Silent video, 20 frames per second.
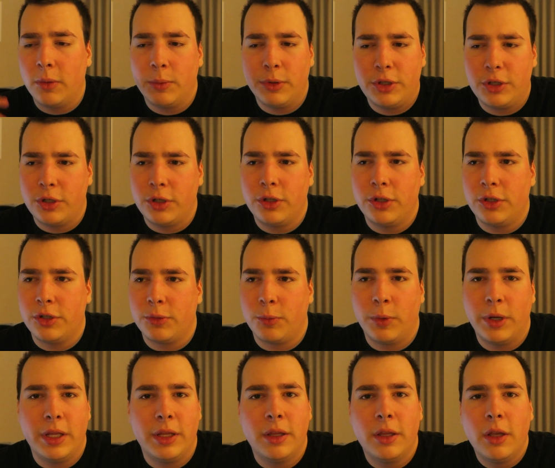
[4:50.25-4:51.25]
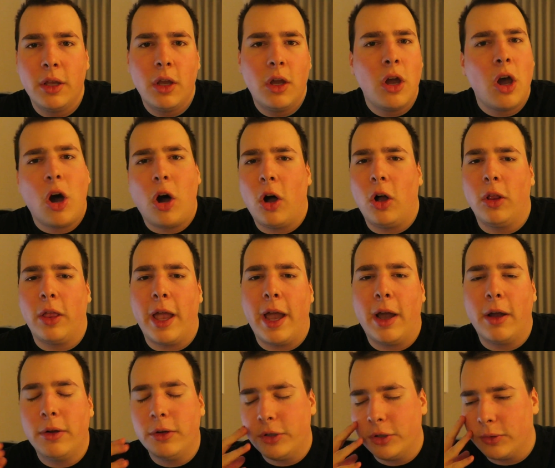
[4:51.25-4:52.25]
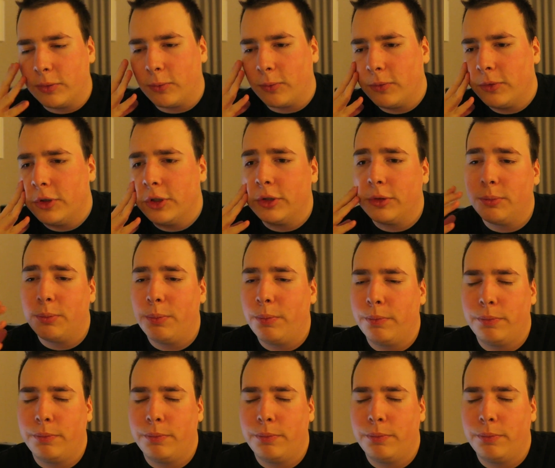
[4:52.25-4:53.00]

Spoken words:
and we should have just went all out, just